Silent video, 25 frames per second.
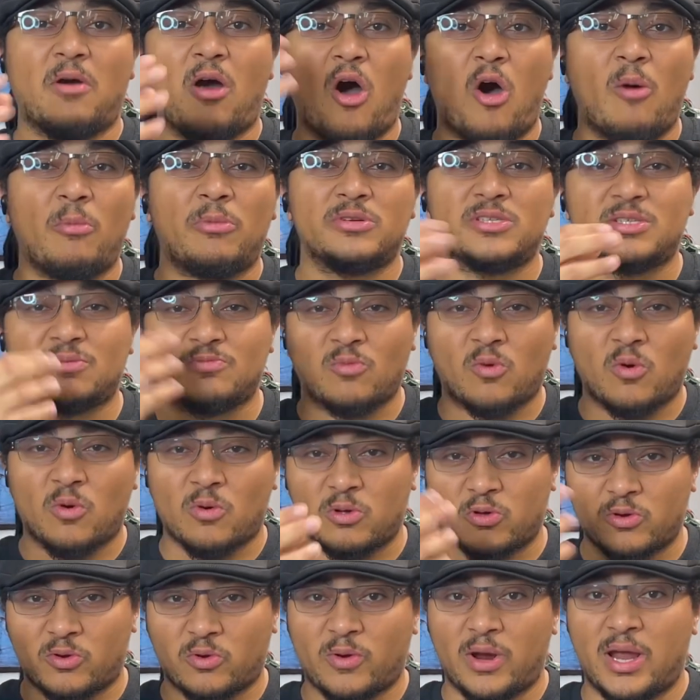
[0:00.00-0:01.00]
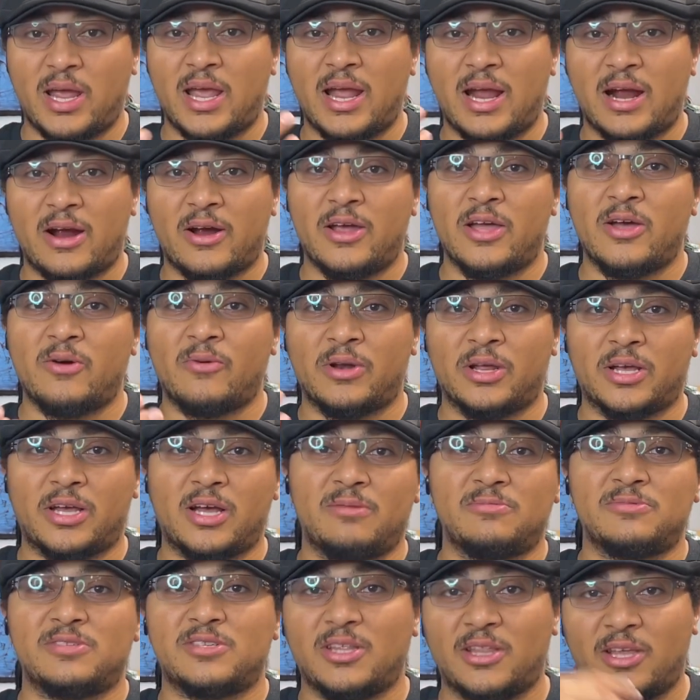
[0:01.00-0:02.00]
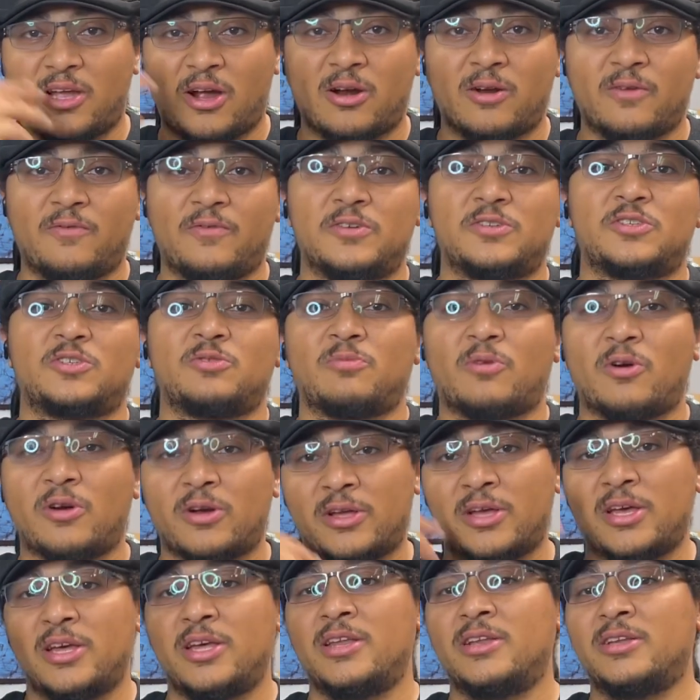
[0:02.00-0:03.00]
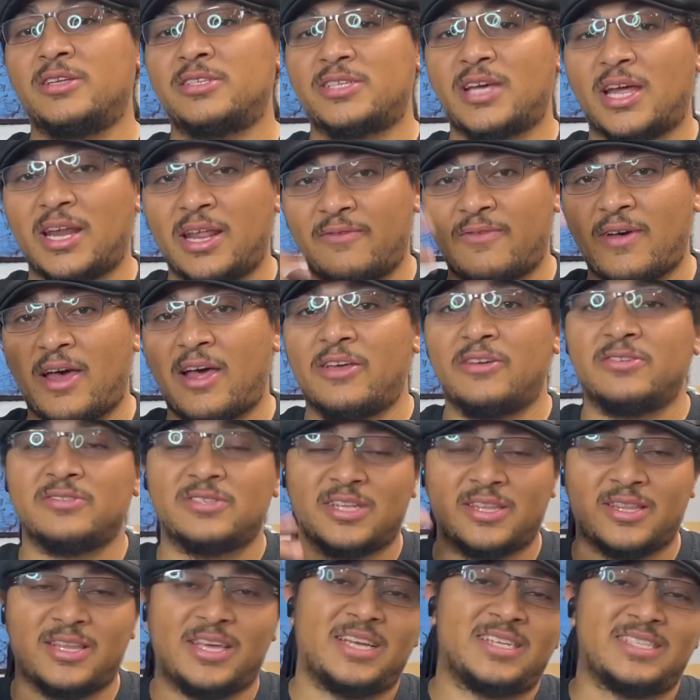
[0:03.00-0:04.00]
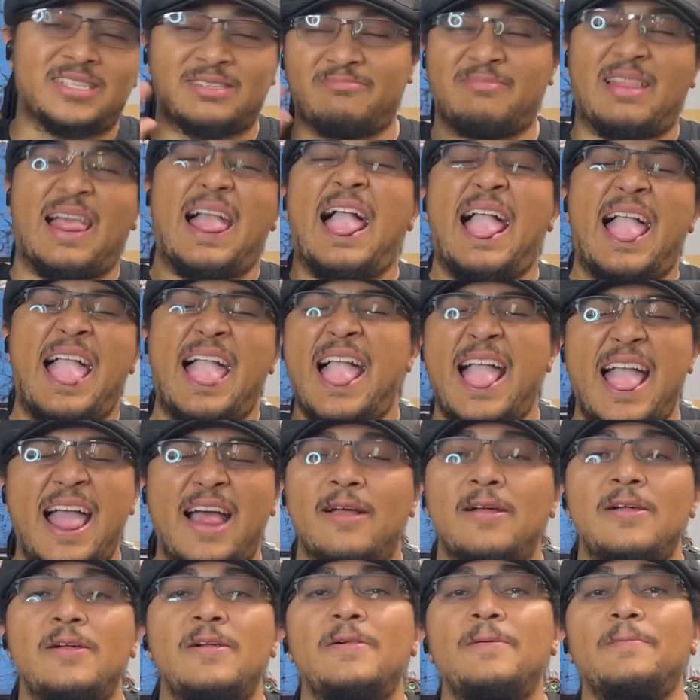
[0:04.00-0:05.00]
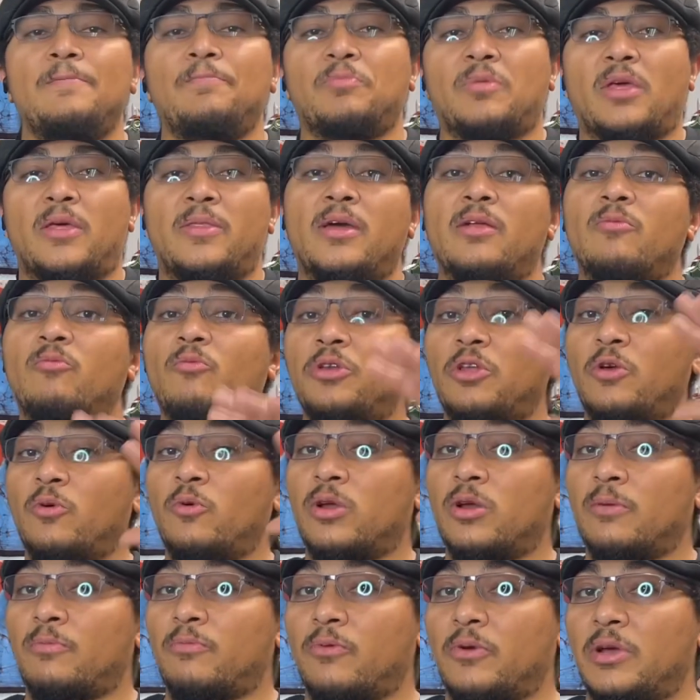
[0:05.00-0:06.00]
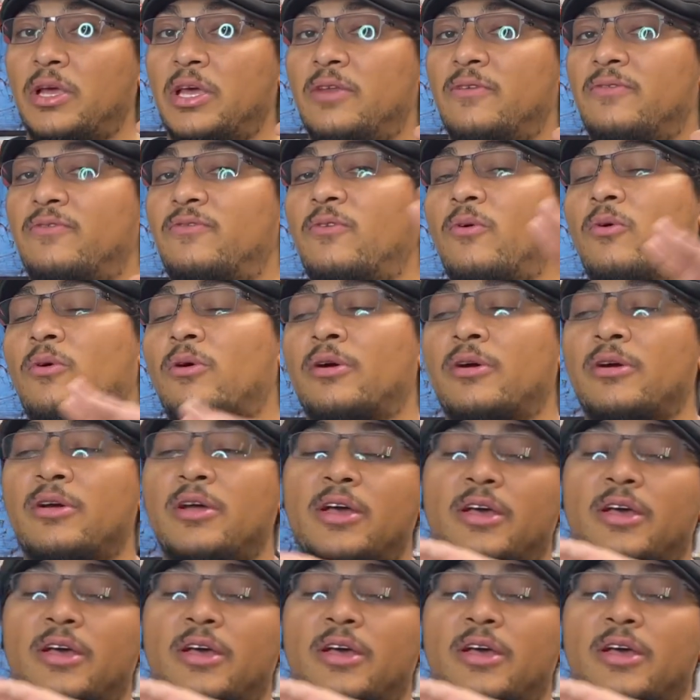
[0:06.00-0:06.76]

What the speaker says: almost moral gray area when it comes to the artificial market and assigning values to things and blah. And then when you want to breed for